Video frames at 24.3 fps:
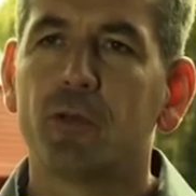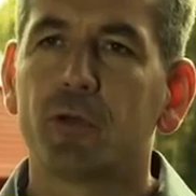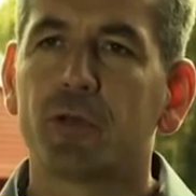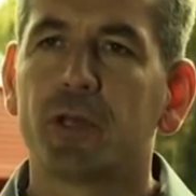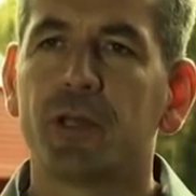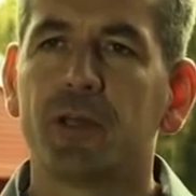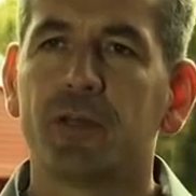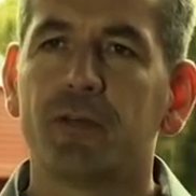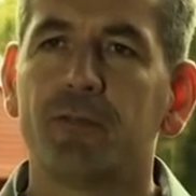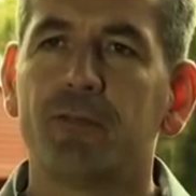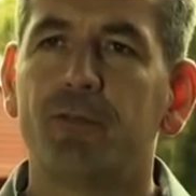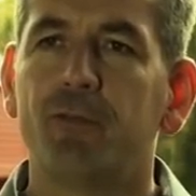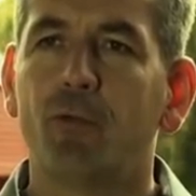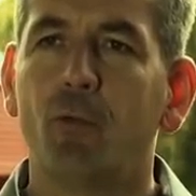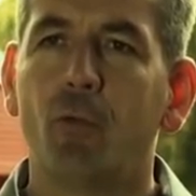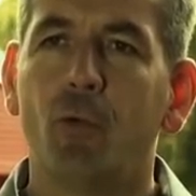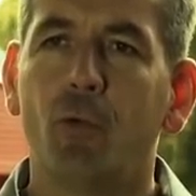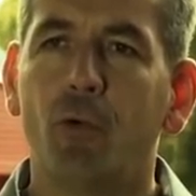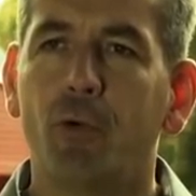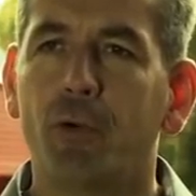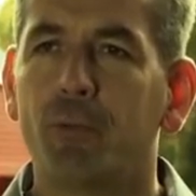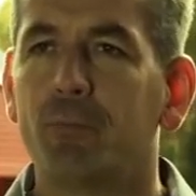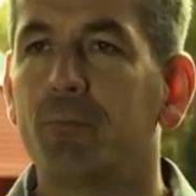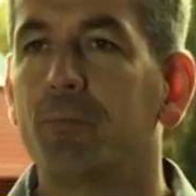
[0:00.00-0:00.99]
looking
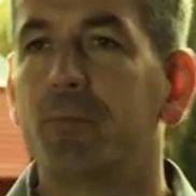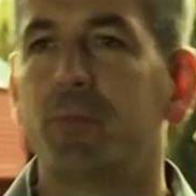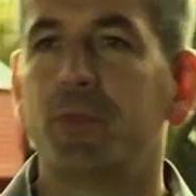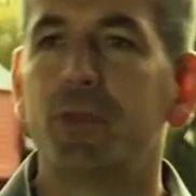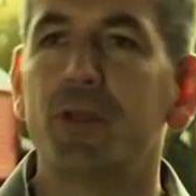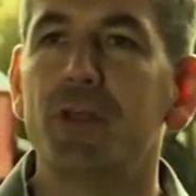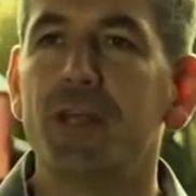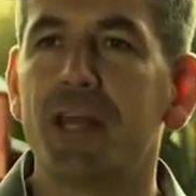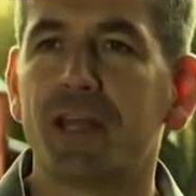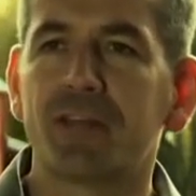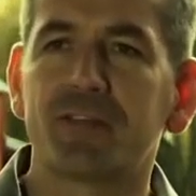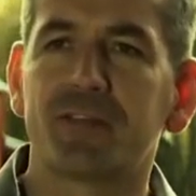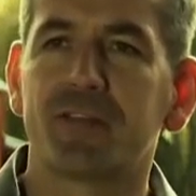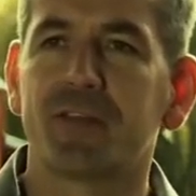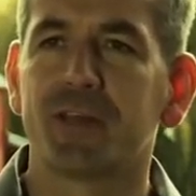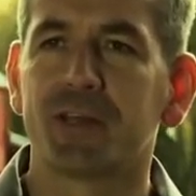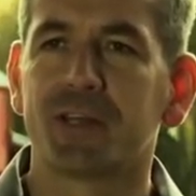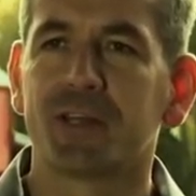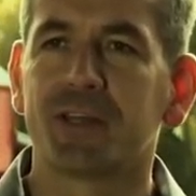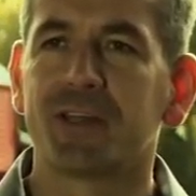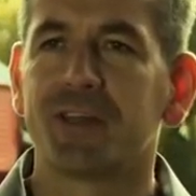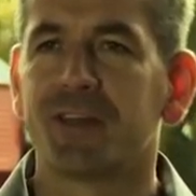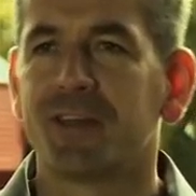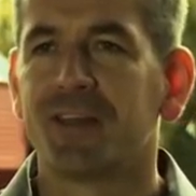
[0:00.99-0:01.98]
for the next
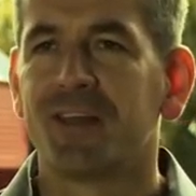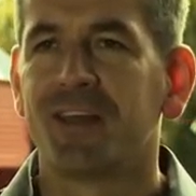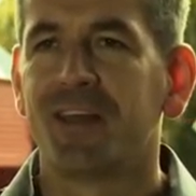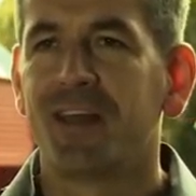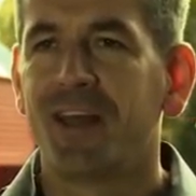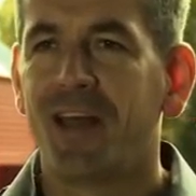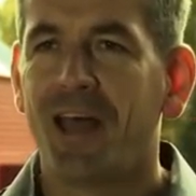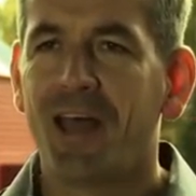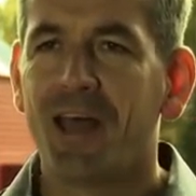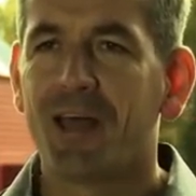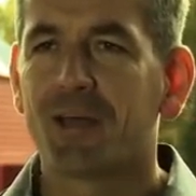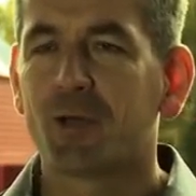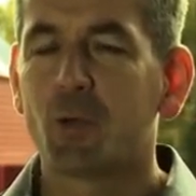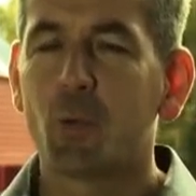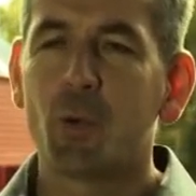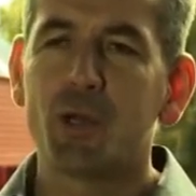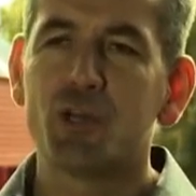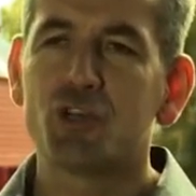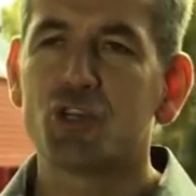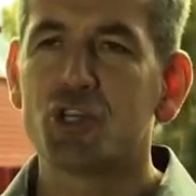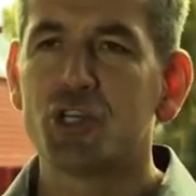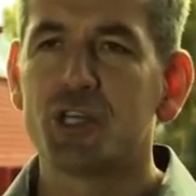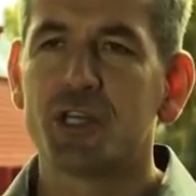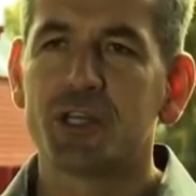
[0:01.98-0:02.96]
thing, uh,
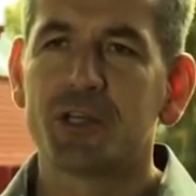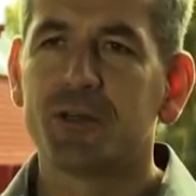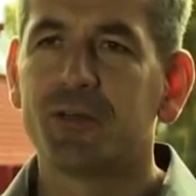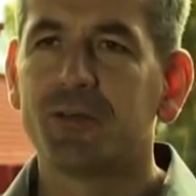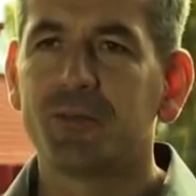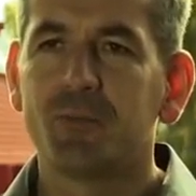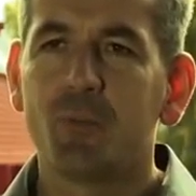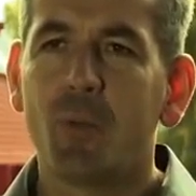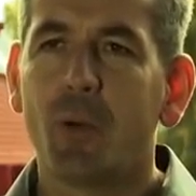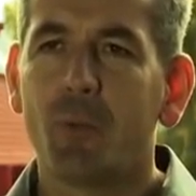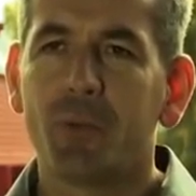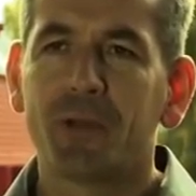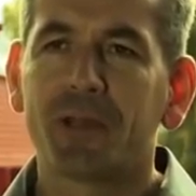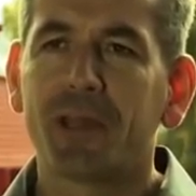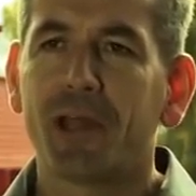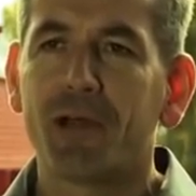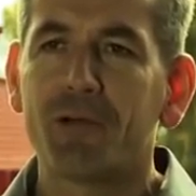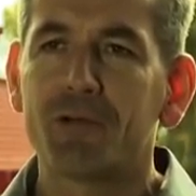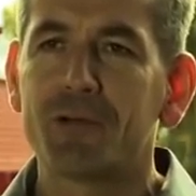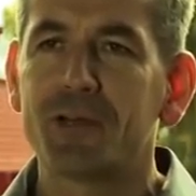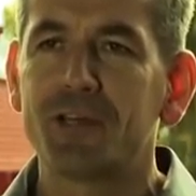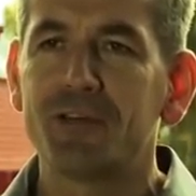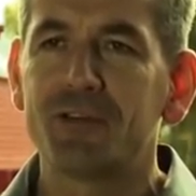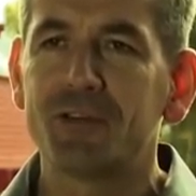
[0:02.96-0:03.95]
questioning what we're
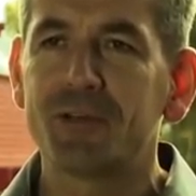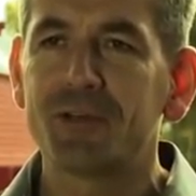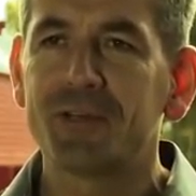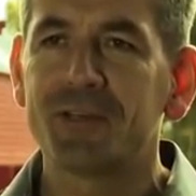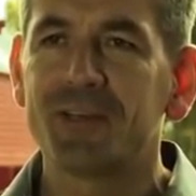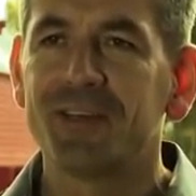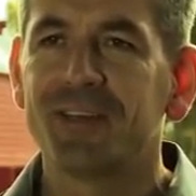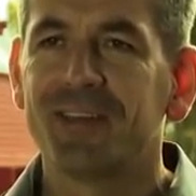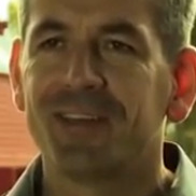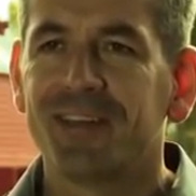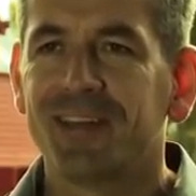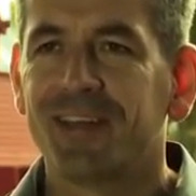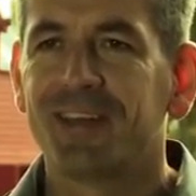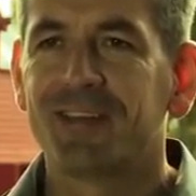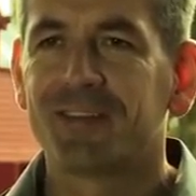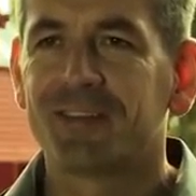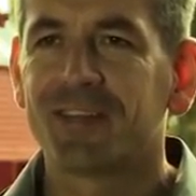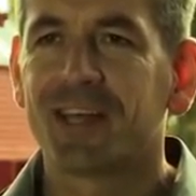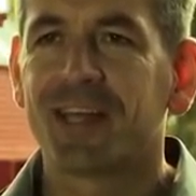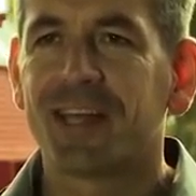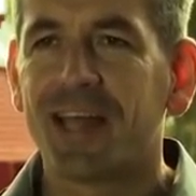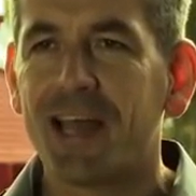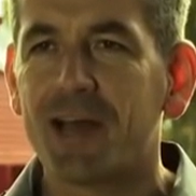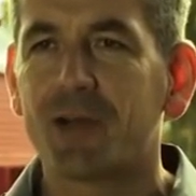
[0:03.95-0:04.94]
currently doing and
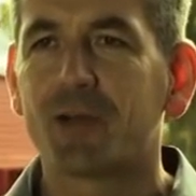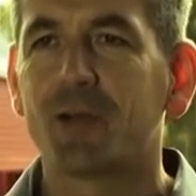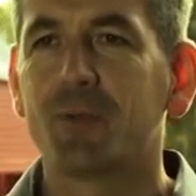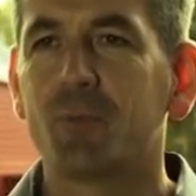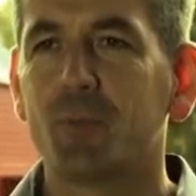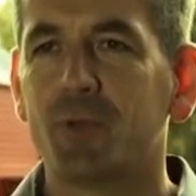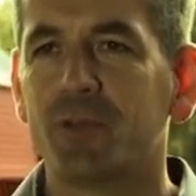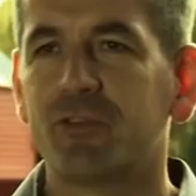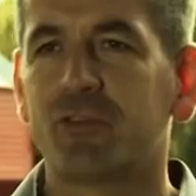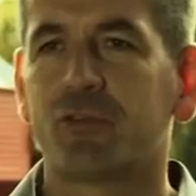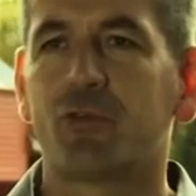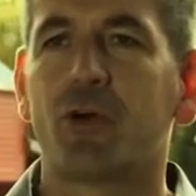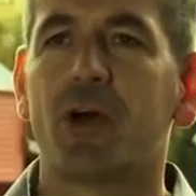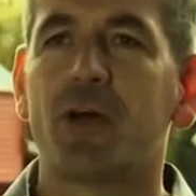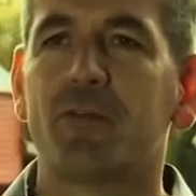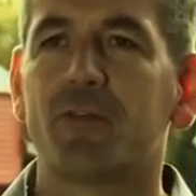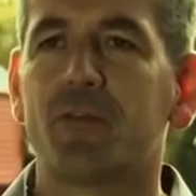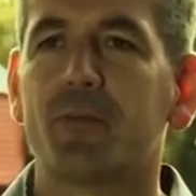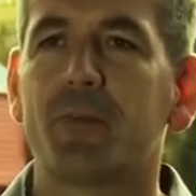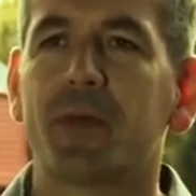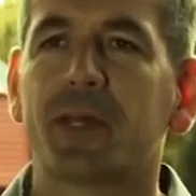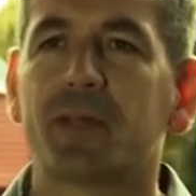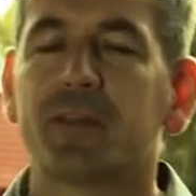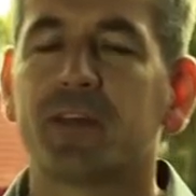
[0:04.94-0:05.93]
saying how can we strive
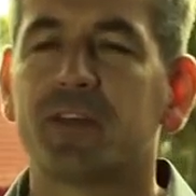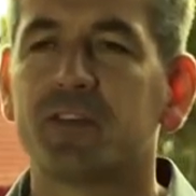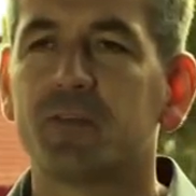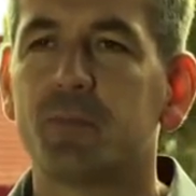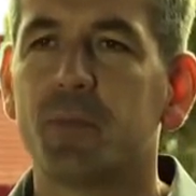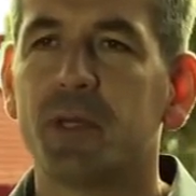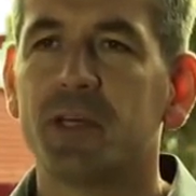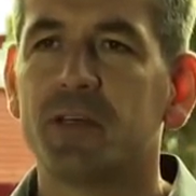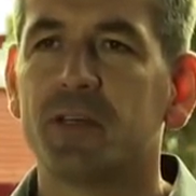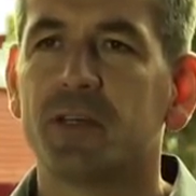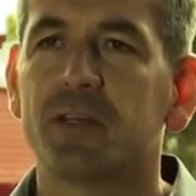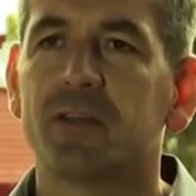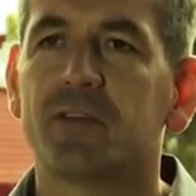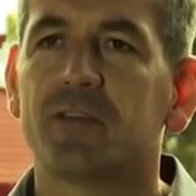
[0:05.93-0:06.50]
to make things better.